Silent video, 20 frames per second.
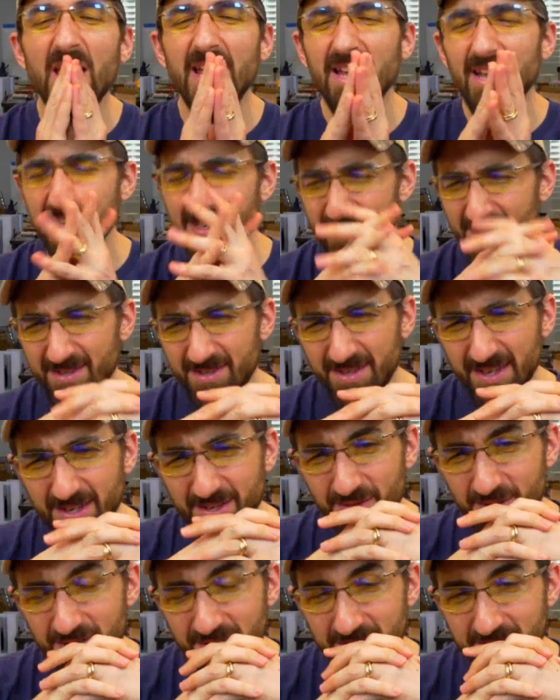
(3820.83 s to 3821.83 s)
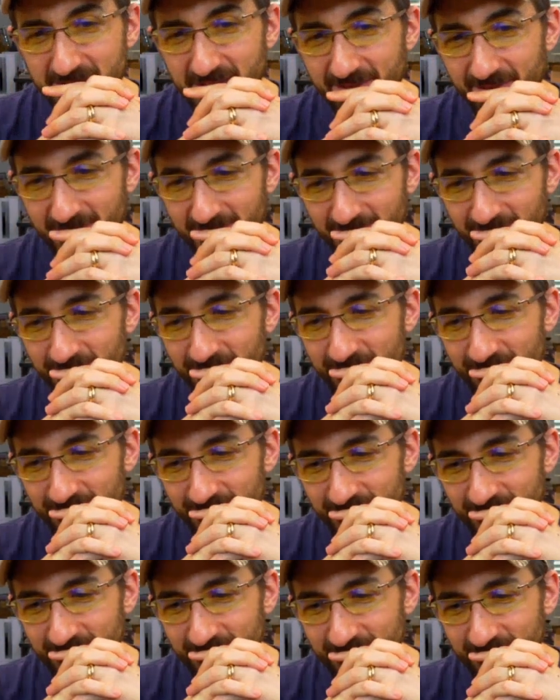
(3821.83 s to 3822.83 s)
Is it six or is it seven?
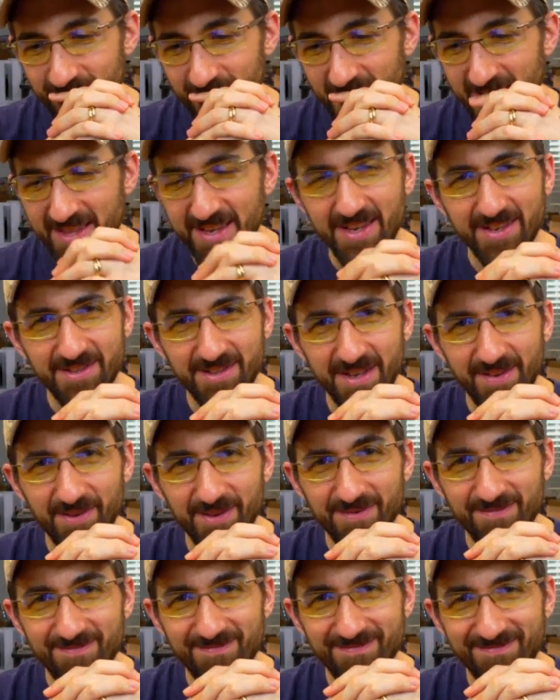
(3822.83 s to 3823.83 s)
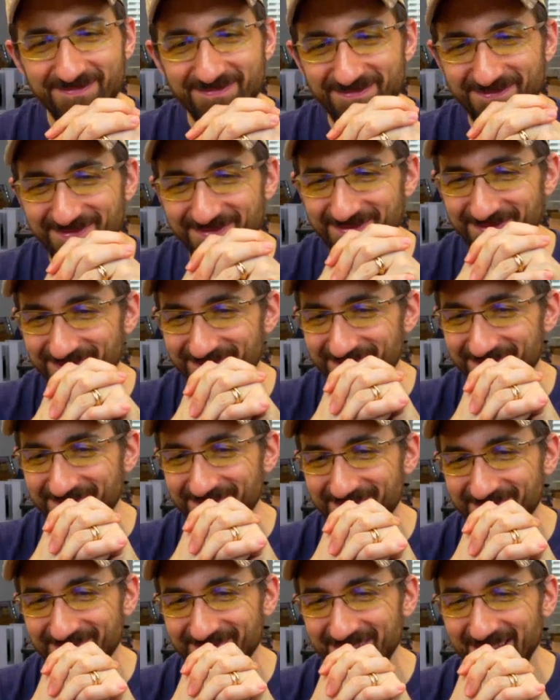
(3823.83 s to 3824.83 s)
I think it's seven.
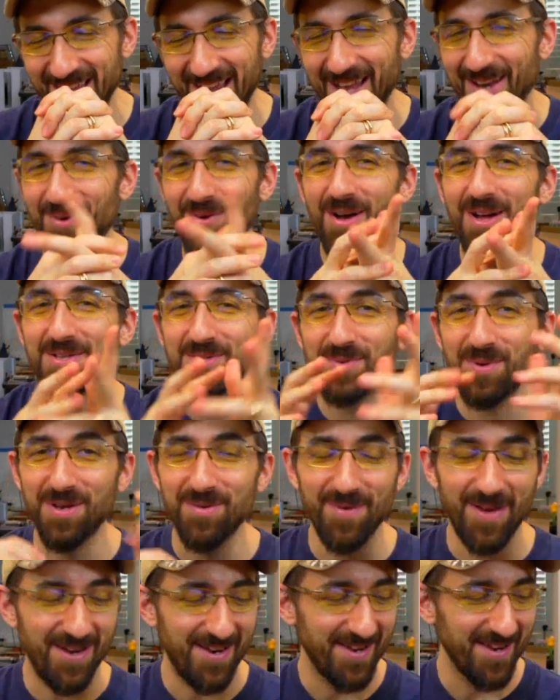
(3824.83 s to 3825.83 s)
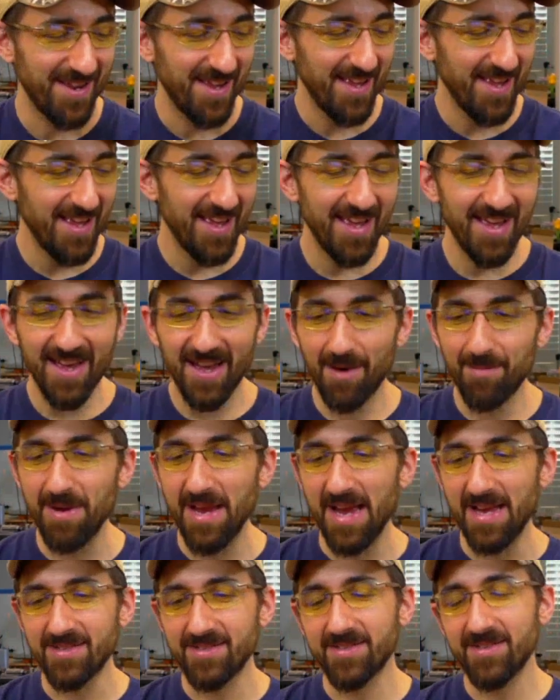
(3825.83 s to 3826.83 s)
I don't. I'll tweet about it. But
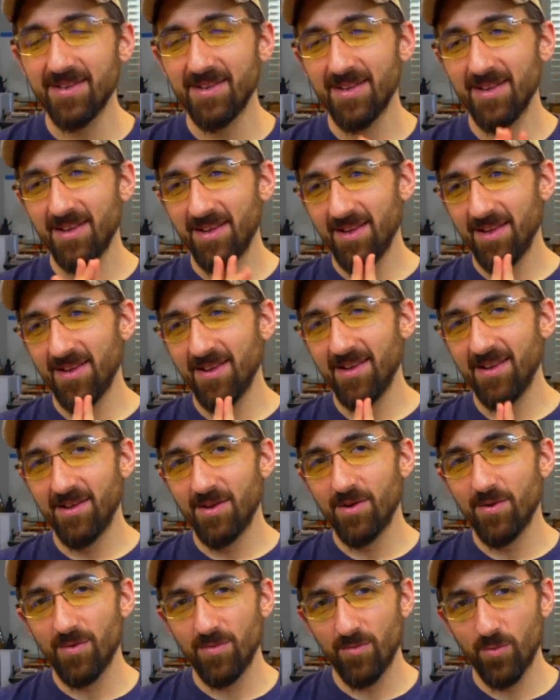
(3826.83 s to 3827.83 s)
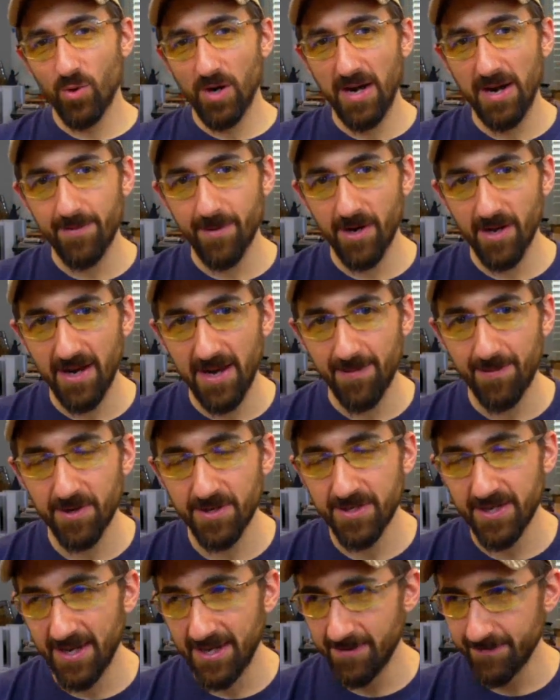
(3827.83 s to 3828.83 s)
yes, Warhammer on Hyper
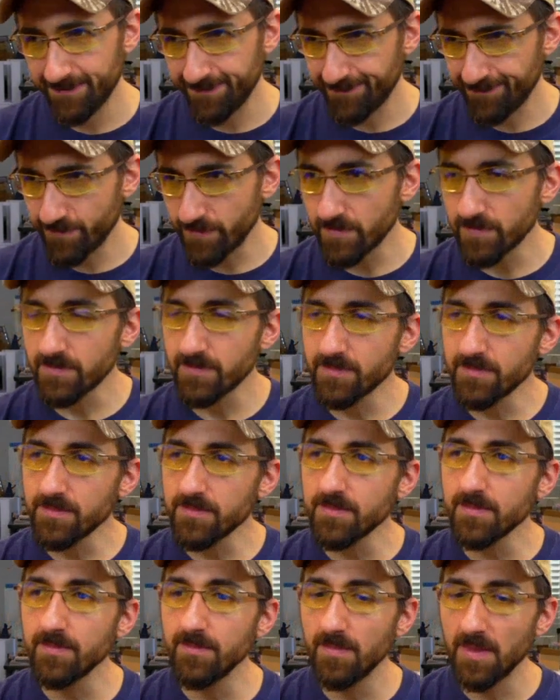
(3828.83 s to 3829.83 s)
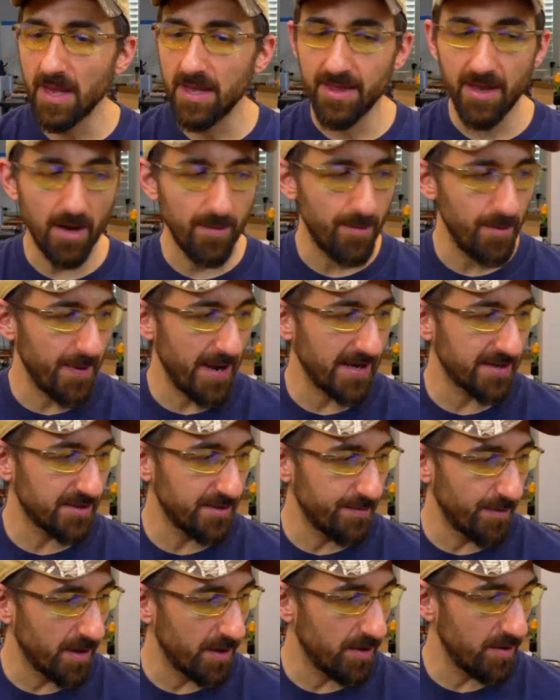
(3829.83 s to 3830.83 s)
tonight, and then I'll be back
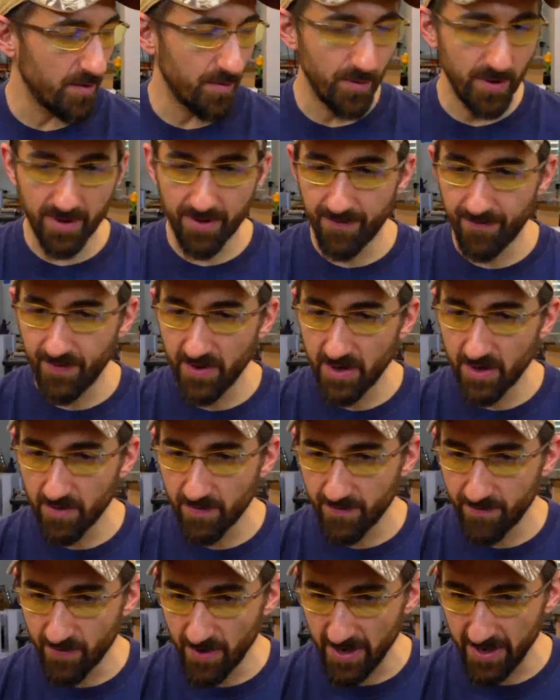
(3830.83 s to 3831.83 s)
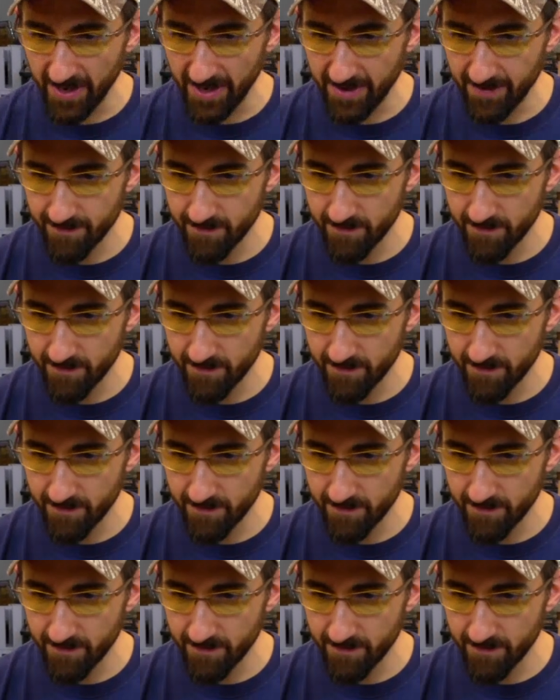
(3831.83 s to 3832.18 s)
tomorrow with Figure Friday.